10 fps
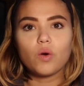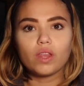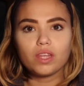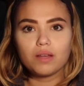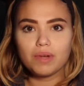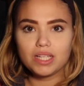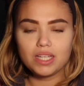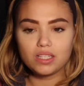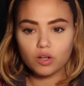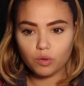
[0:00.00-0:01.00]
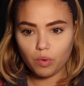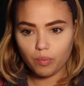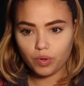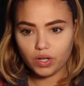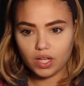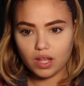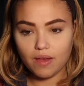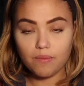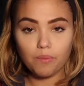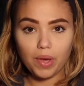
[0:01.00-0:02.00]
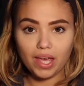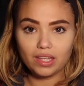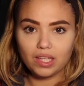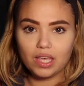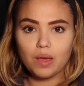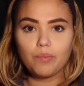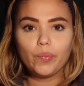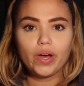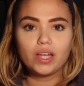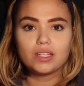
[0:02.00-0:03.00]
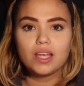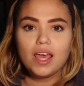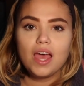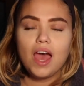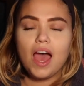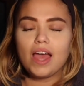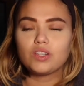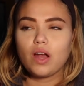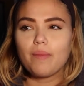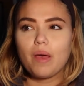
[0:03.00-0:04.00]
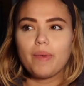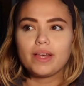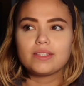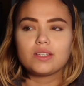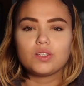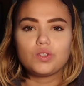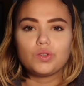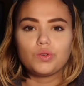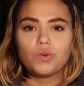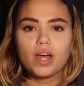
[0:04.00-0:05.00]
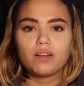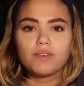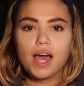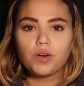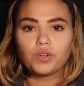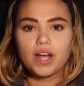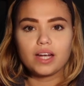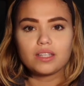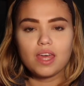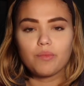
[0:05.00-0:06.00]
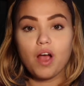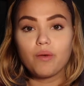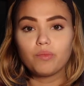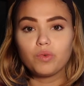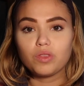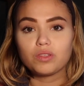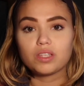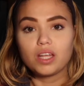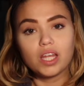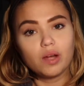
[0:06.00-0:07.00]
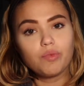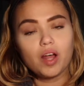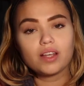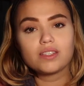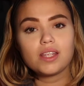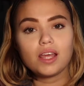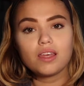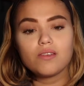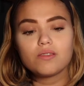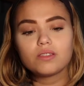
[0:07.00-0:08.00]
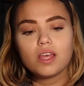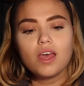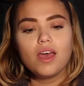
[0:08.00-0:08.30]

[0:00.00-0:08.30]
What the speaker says: oily in my T-zone pretty badly, but I try my best to kind of counteract that problem with the skincare products that I use.